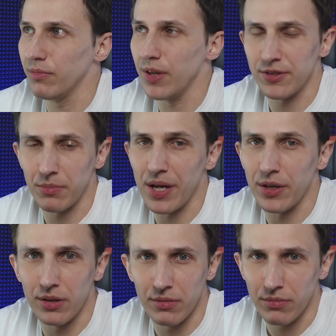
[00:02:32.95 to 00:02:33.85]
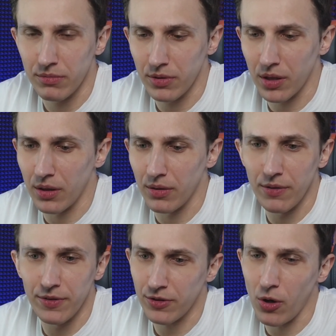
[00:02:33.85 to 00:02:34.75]
Doesn't matter if
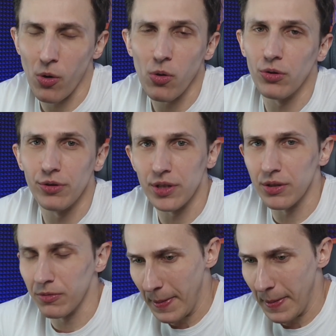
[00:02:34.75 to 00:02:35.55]
it's old or new.